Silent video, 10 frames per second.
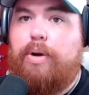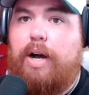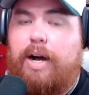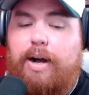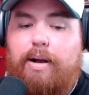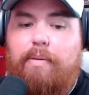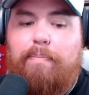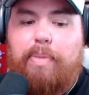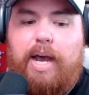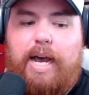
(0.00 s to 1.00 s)

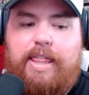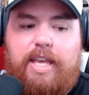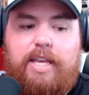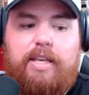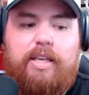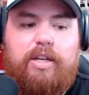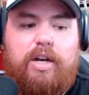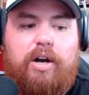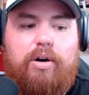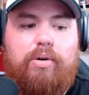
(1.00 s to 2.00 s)
I think, you
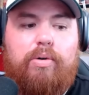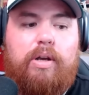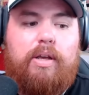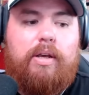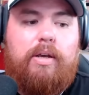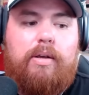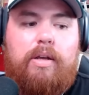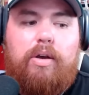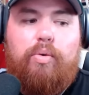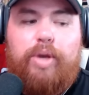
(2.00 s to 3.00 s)
know,
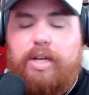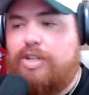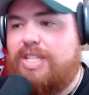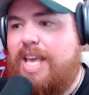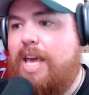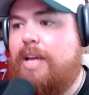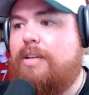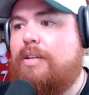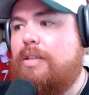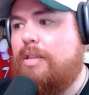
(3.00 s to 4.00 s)
we
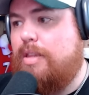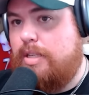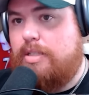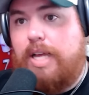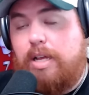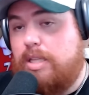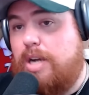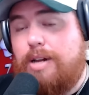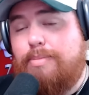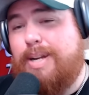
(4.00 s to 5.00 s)
understand this, like I
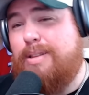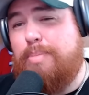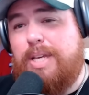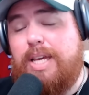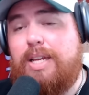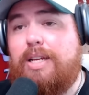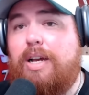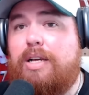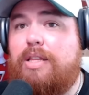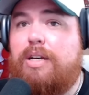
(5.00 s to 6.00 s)
talked about at the beginning
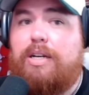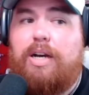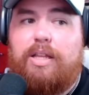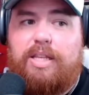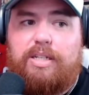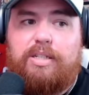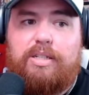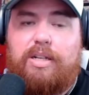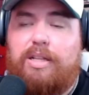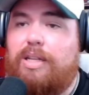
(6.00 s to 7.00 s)
of
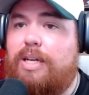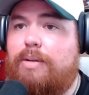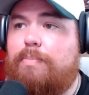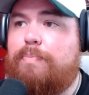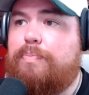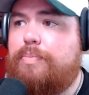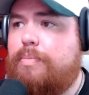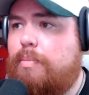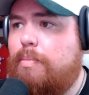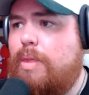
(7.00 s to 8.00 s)
this clip,
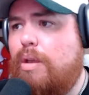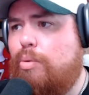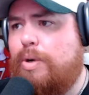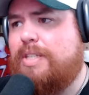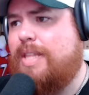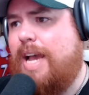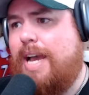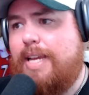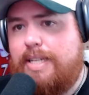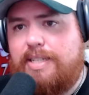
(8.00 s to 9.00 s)
was
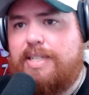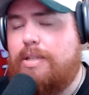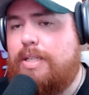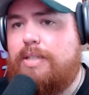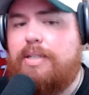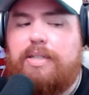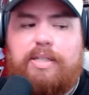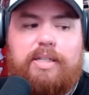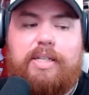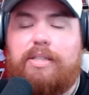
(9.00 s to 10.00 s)
that it's silly
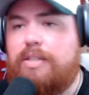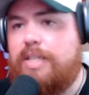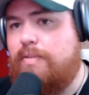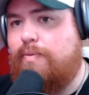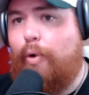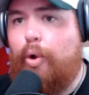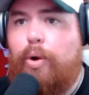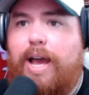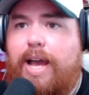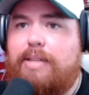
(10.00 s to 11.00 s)
season. It's tinfoil
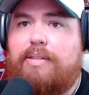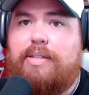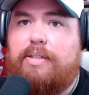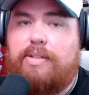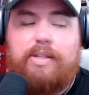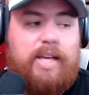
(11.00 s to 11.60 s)
hat season.